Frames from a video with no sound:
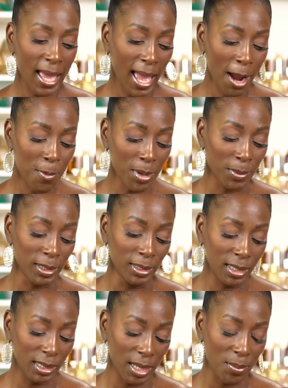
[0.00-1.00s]
I remember
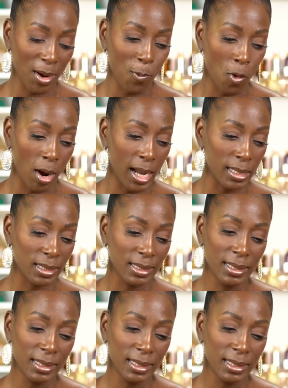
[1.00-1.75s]
looking at my watch.